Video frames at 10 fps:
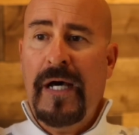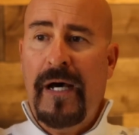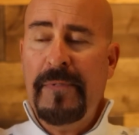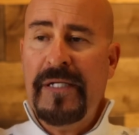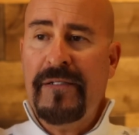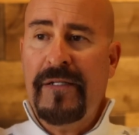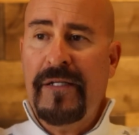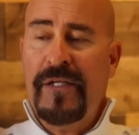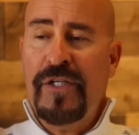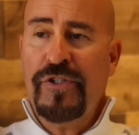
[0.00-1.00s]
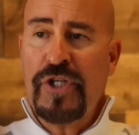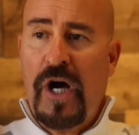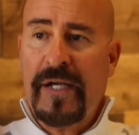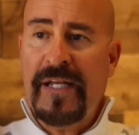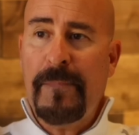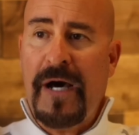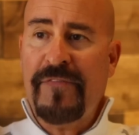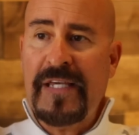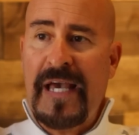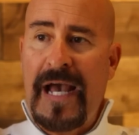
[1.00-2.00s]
I mean, you're talking about the